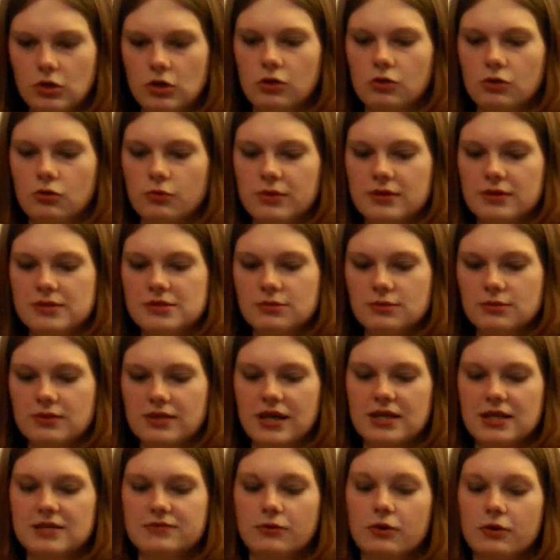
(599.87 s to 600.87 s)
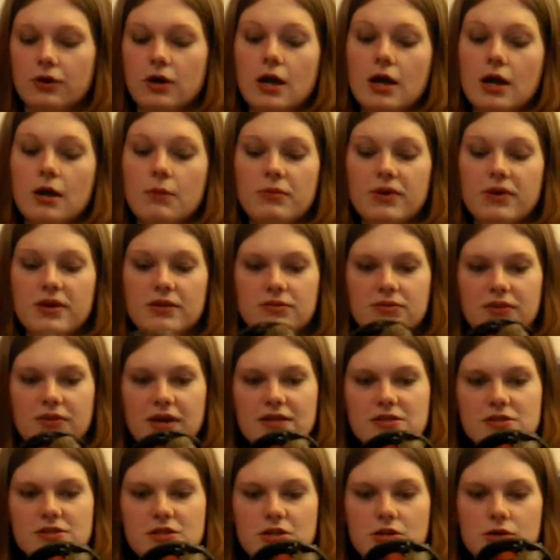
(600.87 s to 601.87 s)
clue me into what that's for. But
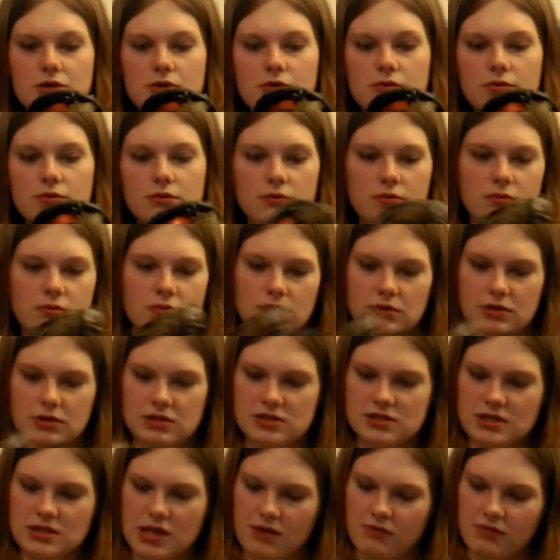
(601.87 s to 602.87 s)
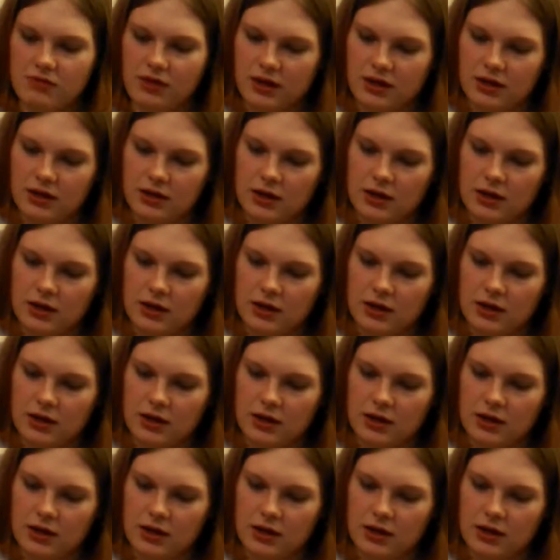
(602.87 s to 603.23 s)
that's cute. It doesn't have like